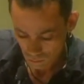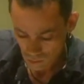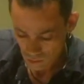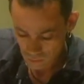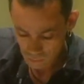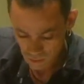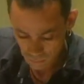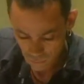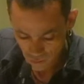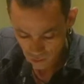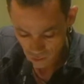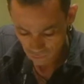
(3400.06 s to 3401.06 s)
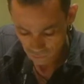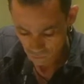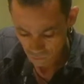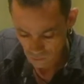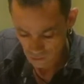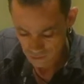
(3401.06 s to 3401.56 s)
The memory
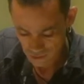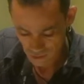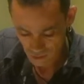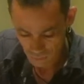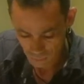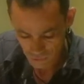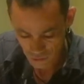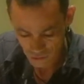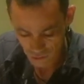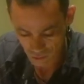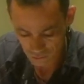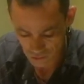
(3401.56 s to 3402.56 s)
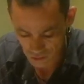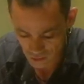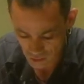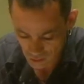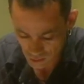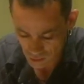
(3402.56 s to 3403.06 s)
and celebration of
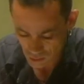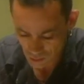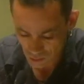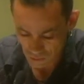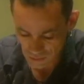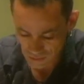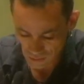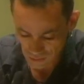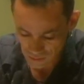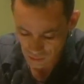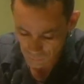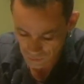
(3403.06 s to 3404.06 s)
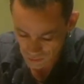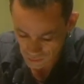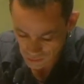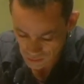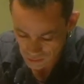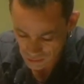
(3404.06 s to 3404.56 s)
resistance resides
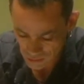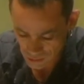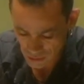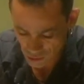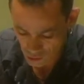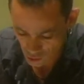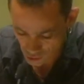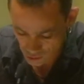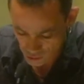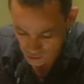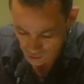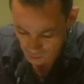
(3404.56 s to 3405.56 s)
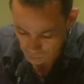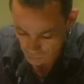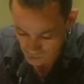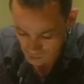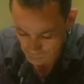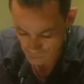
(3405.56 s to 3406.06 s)
precisely in acknowledging the
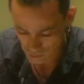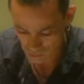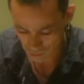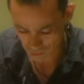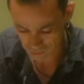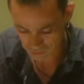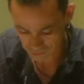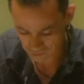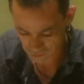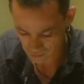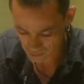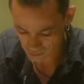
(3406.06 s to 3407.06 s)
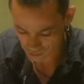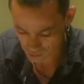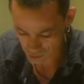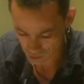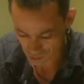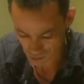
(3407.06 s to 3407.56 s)
possibility of reflecting
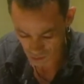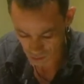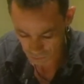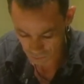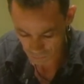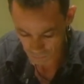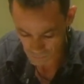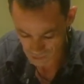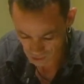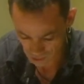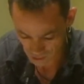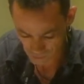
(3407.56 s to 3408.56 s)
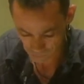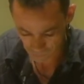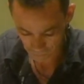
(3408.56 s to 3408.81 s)
this in time.